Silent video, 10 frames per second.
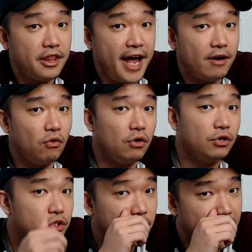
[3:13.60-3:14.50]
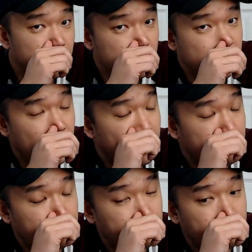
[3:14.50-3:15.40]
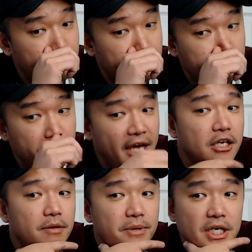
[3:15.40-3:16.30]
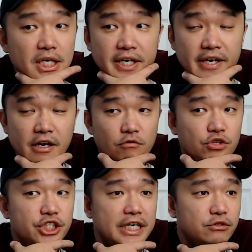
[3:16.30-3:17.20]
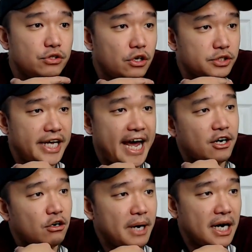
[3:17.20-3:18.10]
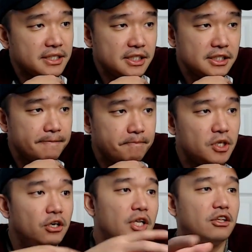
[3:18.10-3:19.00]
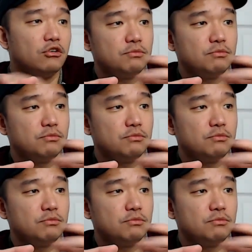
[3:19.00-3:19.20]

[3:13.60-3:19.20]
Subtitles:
that, or you could actually maybe reach out to those hacker boxes. Like those